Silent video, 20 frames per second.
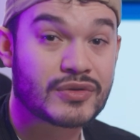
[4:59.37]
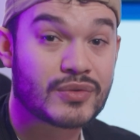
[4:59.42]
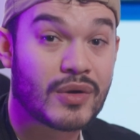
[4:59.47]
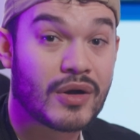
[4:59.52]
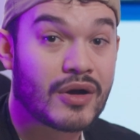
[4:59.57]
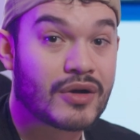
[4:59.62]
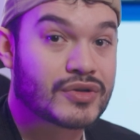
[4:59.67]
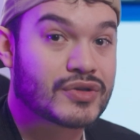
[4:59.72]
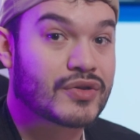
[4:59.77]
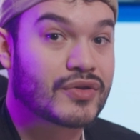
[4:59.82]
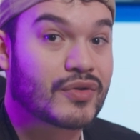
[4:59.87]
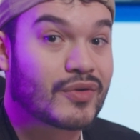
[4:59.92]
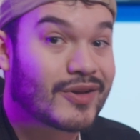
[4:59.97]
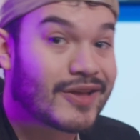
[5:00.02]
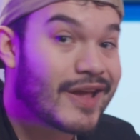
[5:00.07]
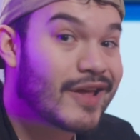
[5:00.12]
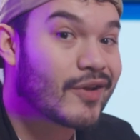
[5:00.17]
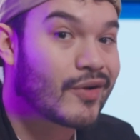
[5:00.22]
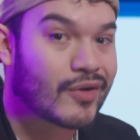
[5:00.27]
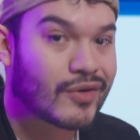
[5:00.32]
to
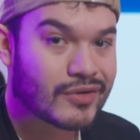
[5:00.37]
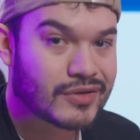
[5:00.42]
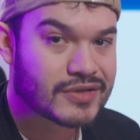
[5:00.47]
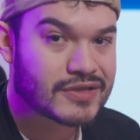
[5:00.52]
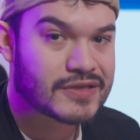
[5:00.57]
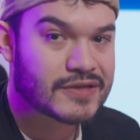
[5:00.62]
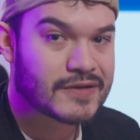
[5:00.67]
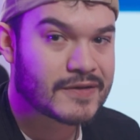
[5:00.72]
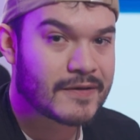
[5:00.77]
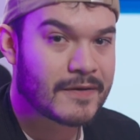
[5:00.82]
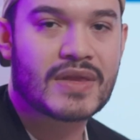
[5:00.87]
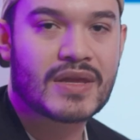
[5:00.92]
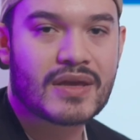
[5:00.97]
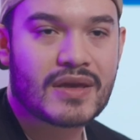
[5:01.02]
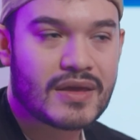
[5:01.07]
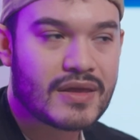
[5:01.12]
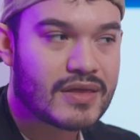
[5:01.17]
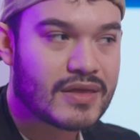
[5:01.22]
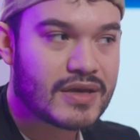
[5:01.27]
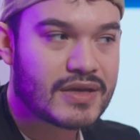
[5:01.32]
138Hz.
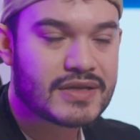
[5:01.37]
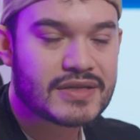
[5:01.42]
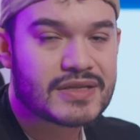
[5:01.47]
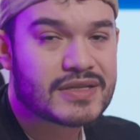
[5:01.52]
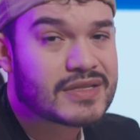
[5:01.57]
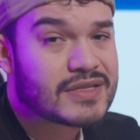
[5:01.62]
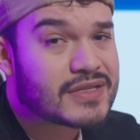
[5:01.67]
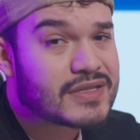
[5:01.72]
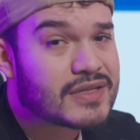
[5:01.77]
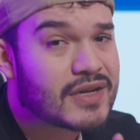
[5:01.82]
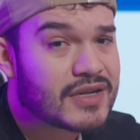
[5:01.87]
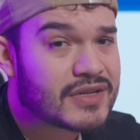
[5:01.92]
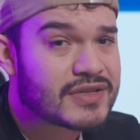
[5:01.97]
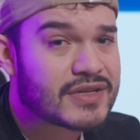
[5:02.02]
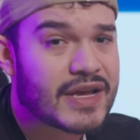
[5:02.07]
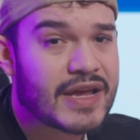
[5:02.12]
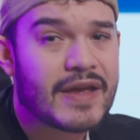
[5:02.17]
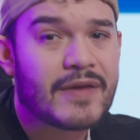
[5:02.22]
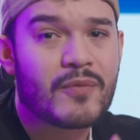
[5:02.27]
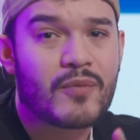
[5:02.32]
This is
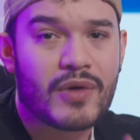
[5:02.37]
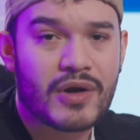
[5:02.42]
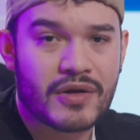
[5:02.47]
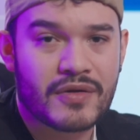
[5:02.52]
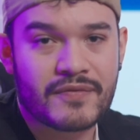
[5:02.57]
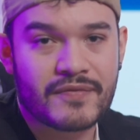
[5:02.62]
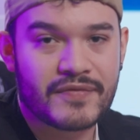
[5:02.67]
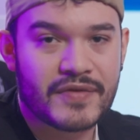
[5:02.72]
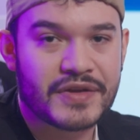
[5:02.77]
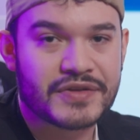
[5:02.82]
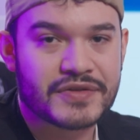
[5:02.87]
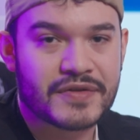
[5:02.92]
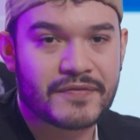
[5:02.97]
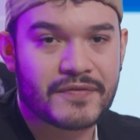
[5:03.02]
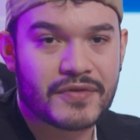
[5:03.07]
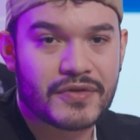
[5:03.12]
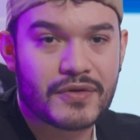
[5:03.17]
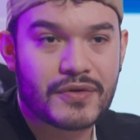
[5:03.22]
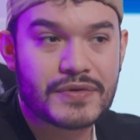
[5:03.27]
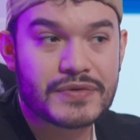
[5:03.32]
such a welcome feature
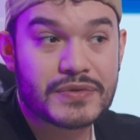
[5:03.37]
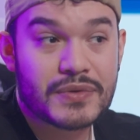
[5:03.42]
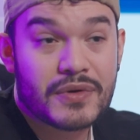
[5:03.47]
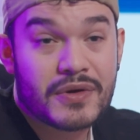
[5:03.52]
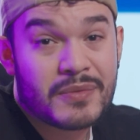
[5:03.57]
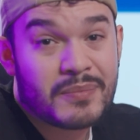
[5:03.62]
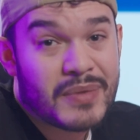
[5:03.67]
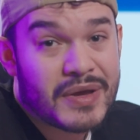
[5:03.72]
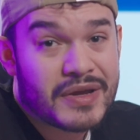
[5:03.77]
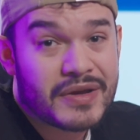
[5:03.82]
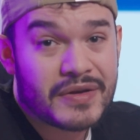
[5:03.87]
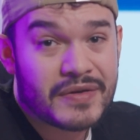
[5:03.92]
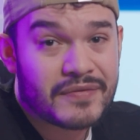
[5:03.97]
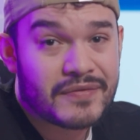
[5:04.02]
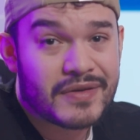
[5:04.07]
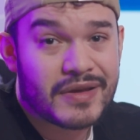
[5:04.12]
for those who are competitive